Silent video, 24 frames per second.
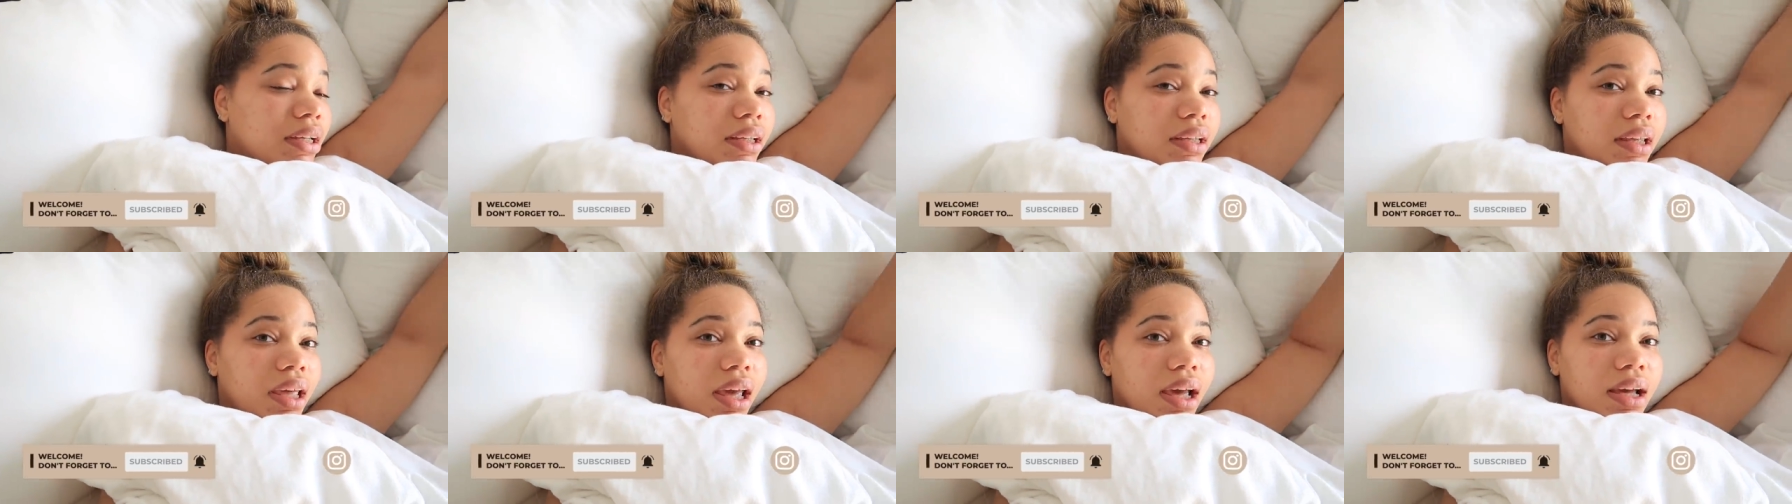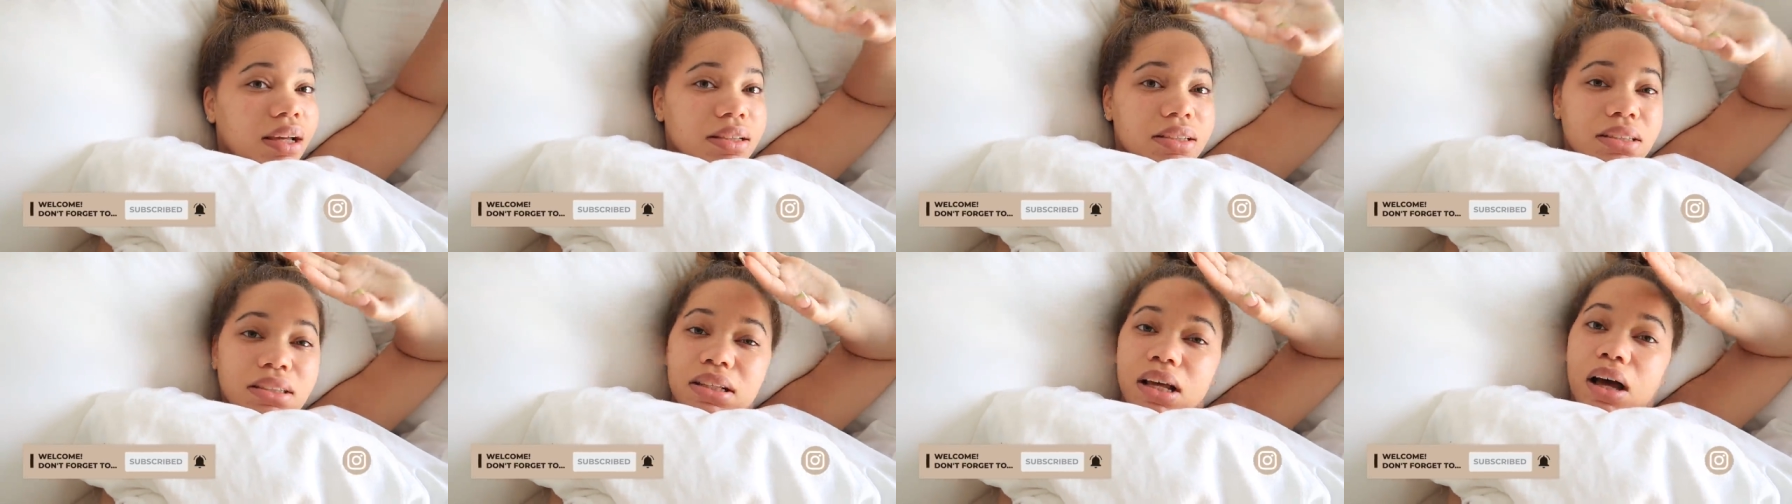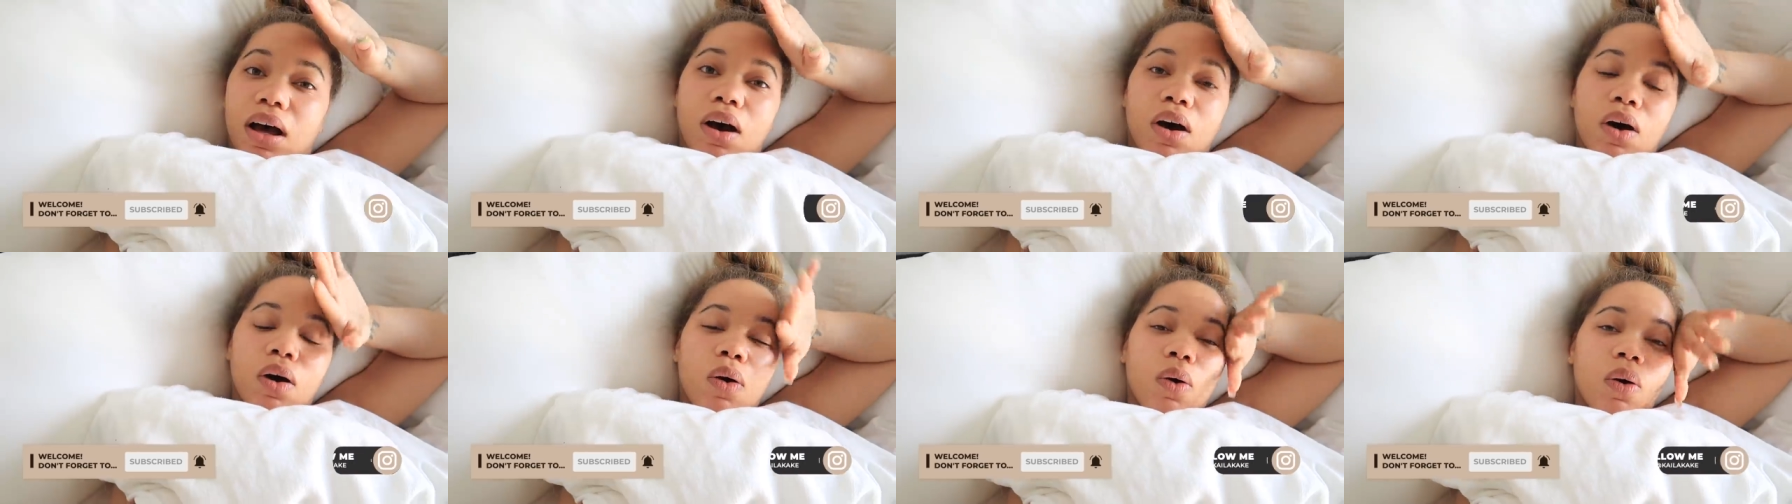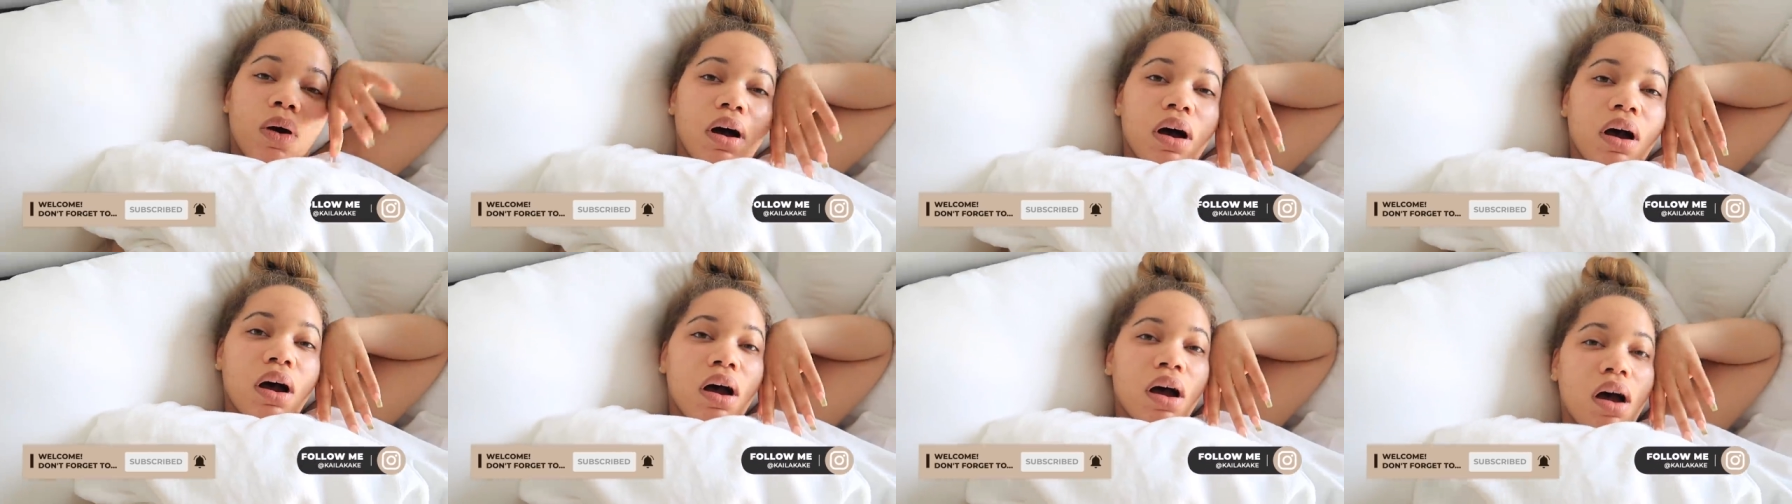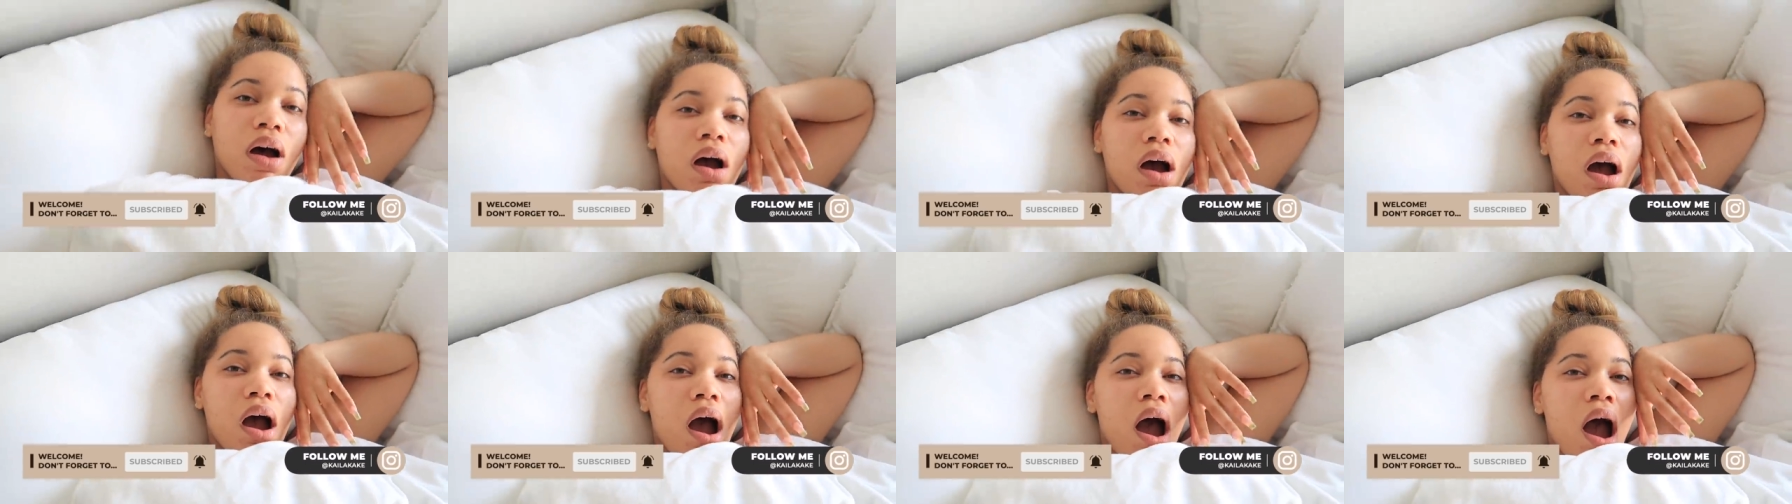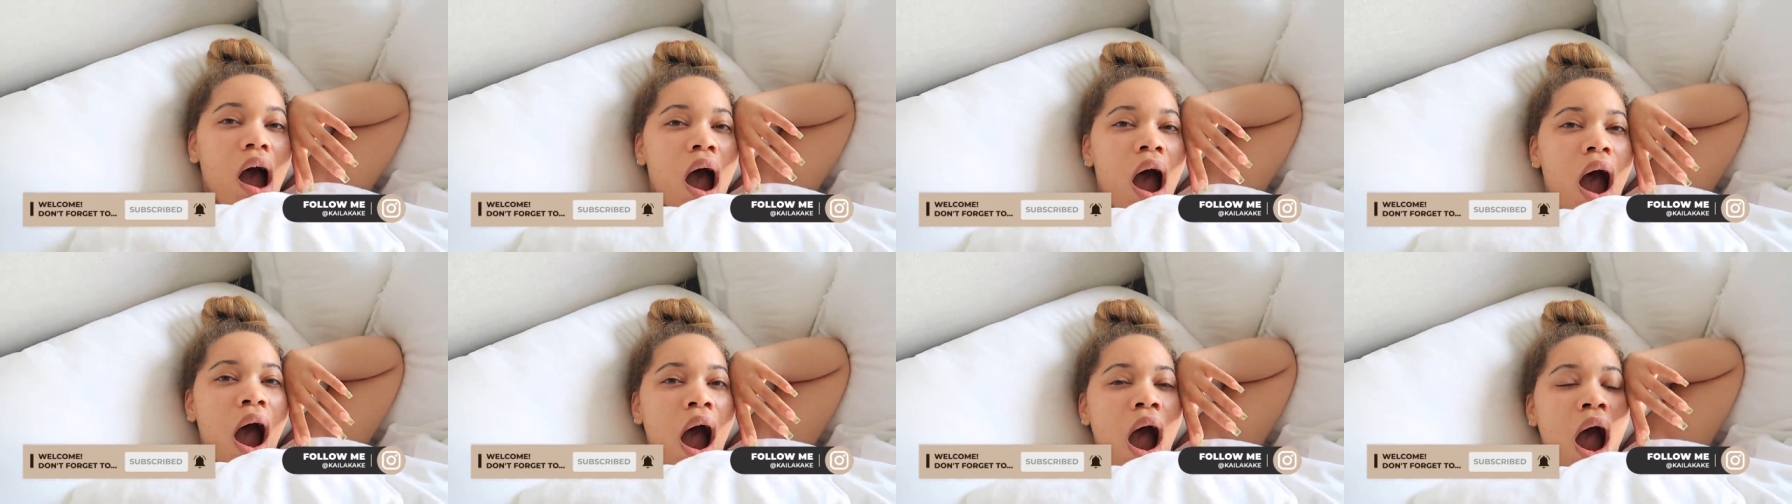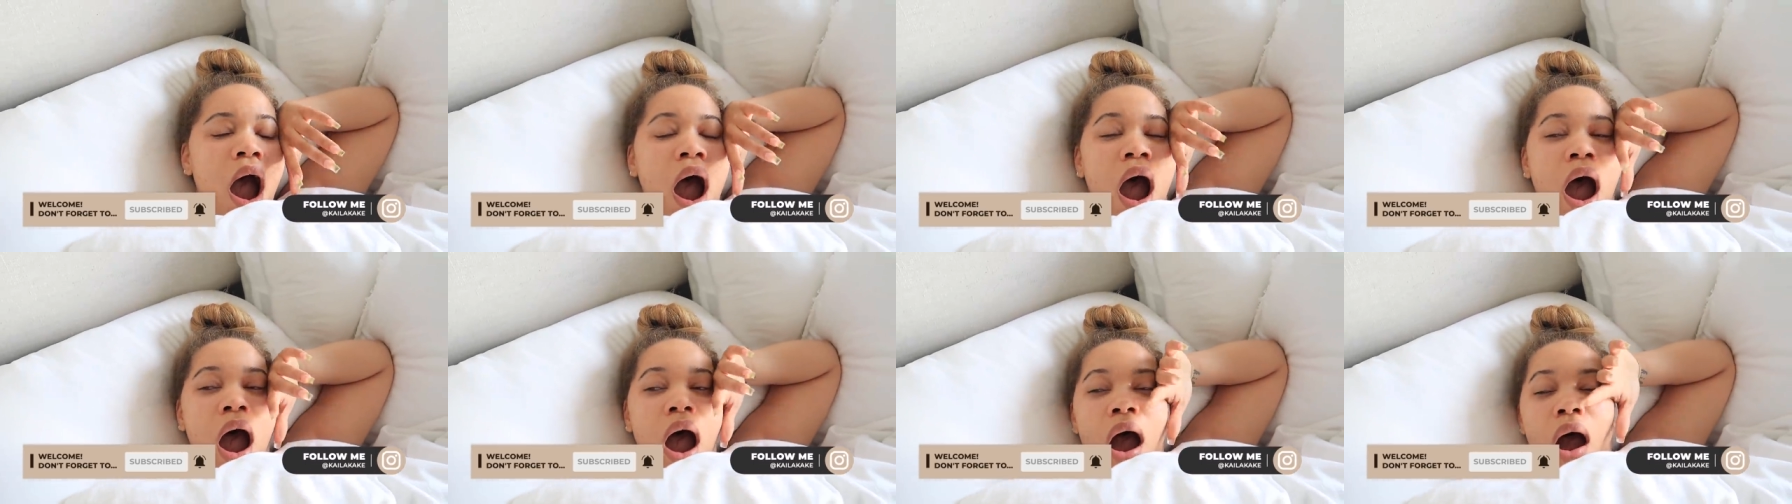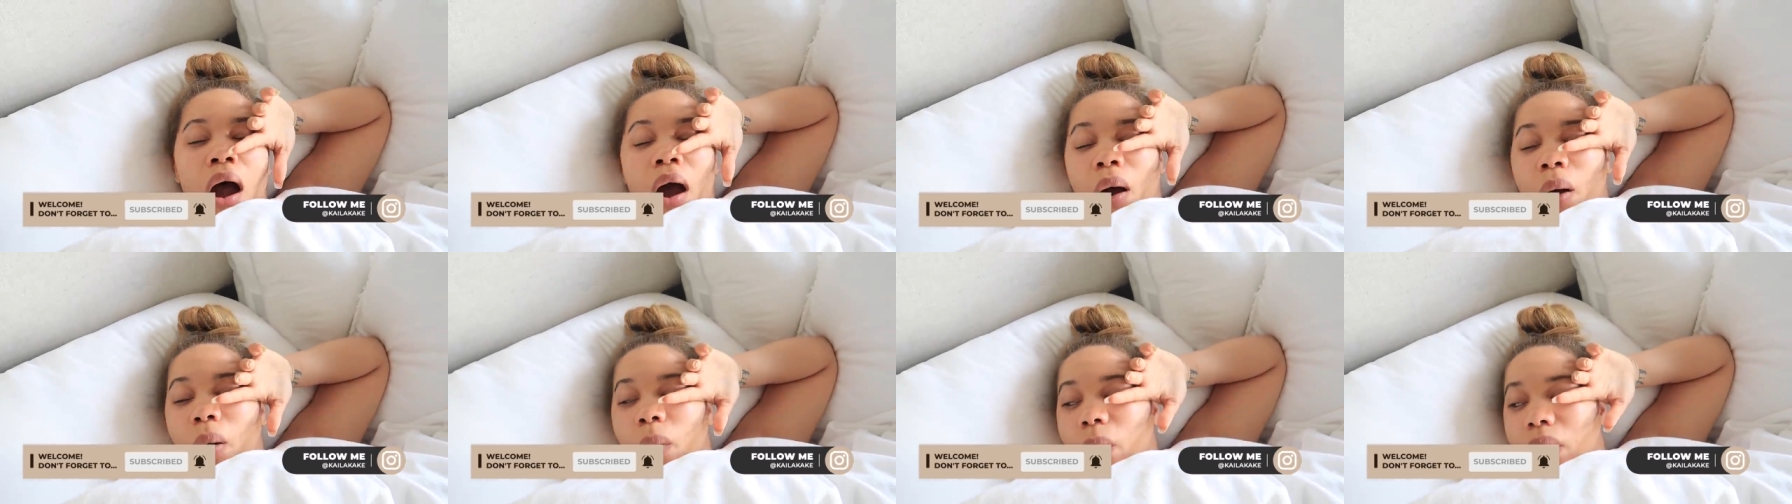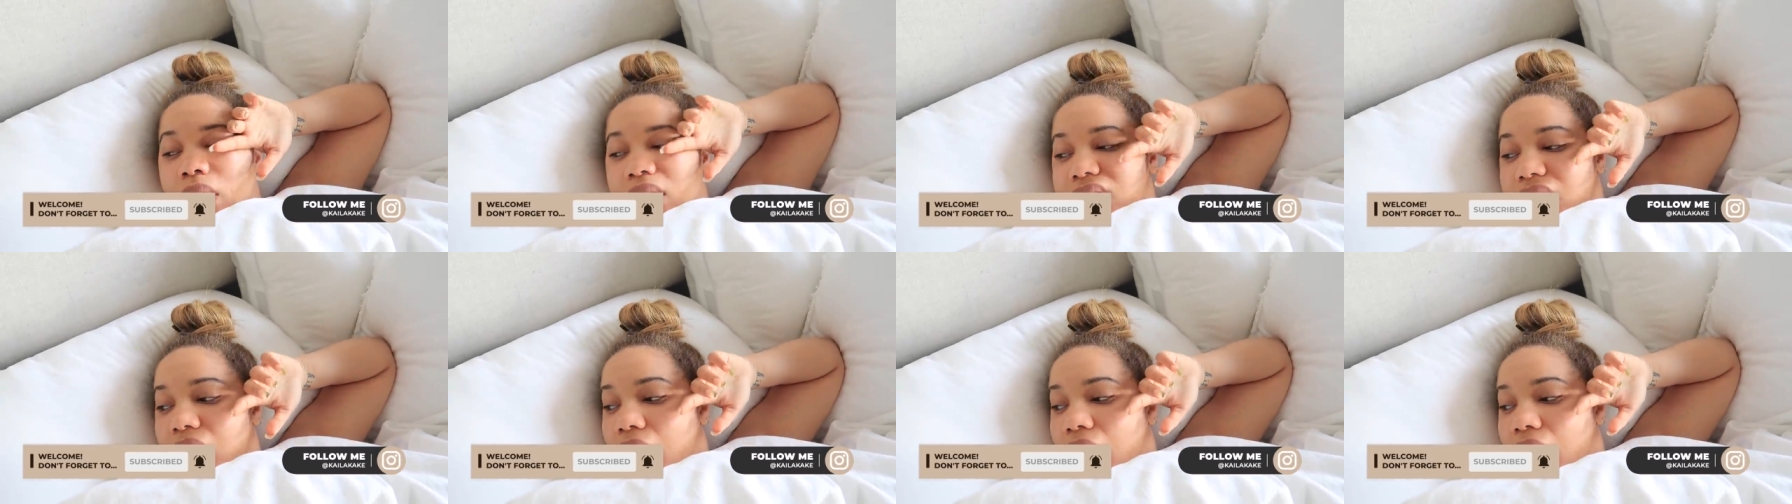yeah so what